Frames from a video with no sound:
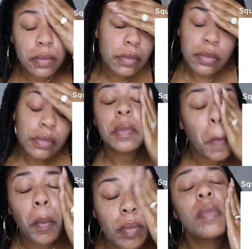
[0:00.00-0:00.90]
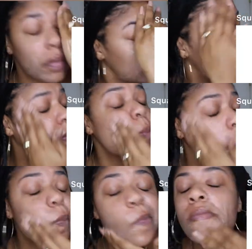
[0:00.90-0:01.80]
cleanser that everyone loves,
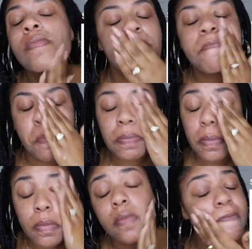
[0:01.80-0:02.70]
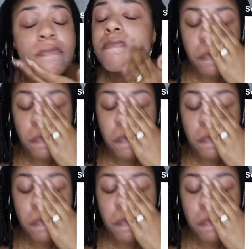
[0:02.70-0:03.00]
so feel free to